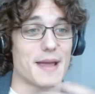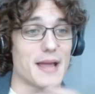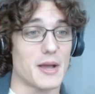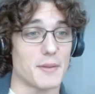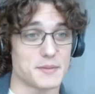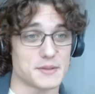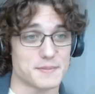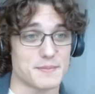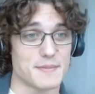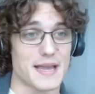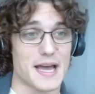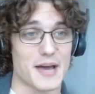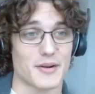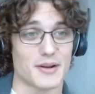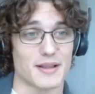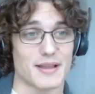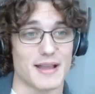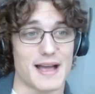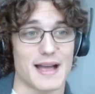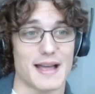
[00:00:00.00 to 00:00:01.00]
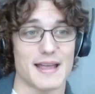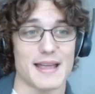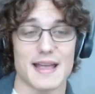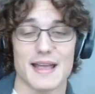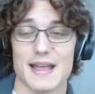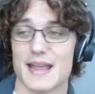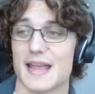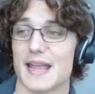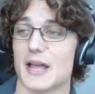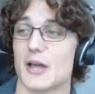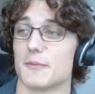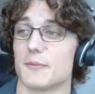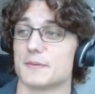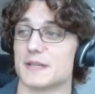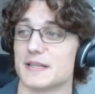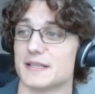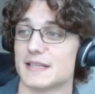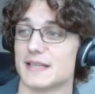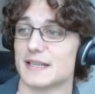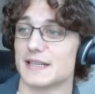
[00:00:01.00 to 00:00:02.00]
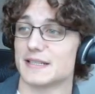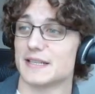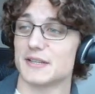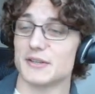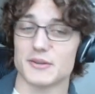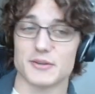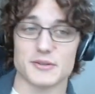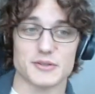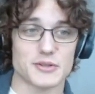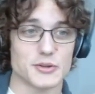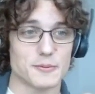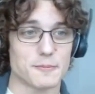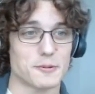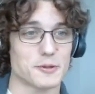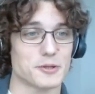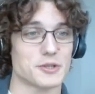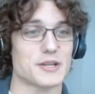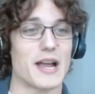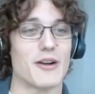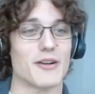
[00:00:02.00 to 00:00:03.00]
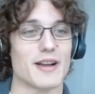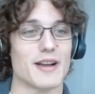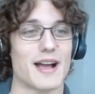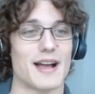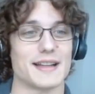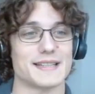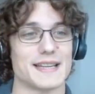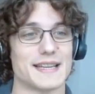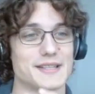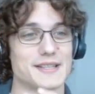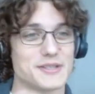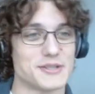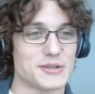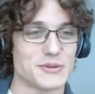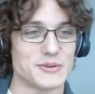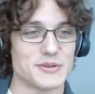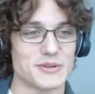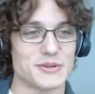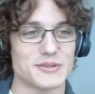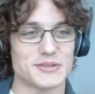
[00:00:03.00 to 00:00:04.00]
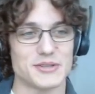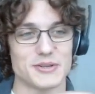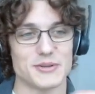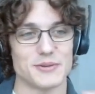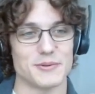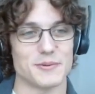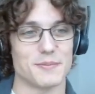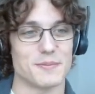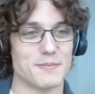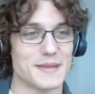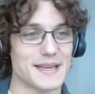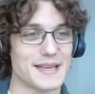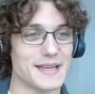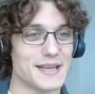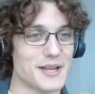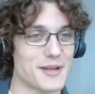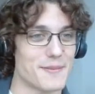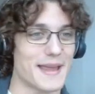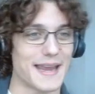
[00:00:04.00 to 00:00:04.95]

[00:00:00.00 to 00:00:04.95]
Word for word: It helps me out a lot. It helps us continue to push out content to YouTube, Medium,